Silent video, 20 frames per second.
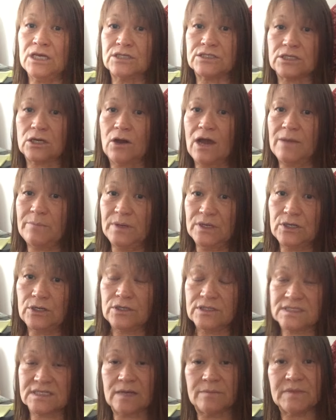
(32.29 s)
So
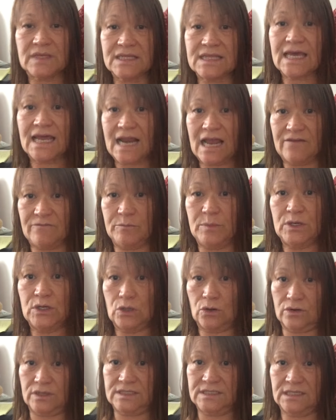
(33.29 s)
something that I've
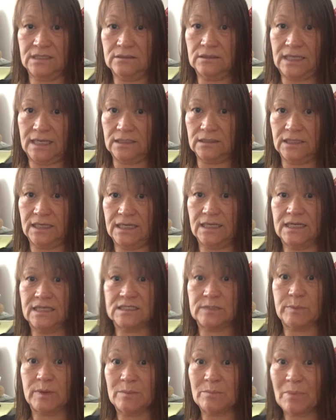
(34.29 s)
been noticing lately, and
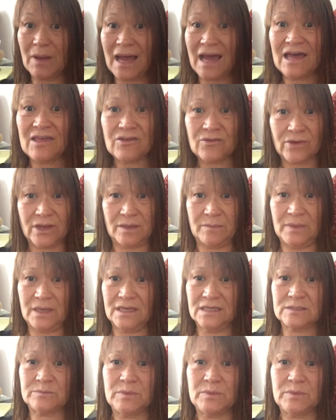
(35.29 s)
it's been bothering me.